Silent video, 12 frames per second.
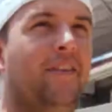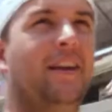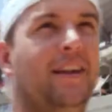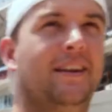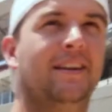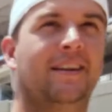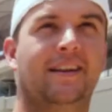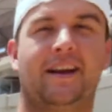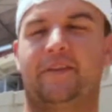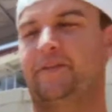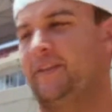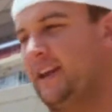it, and I
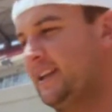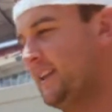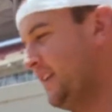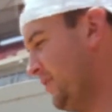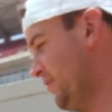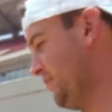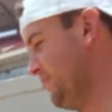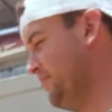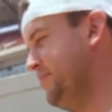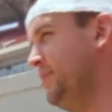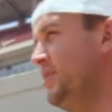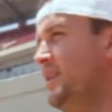faked it,
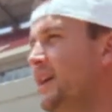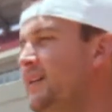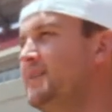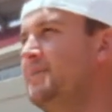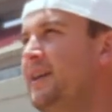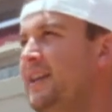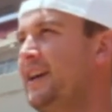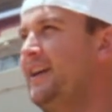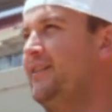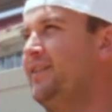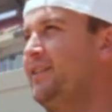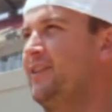booted out to my
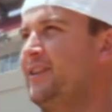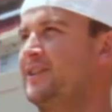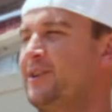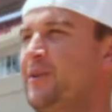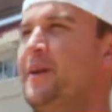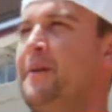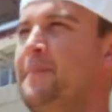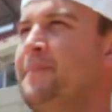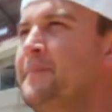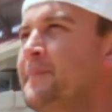left, threw it to him.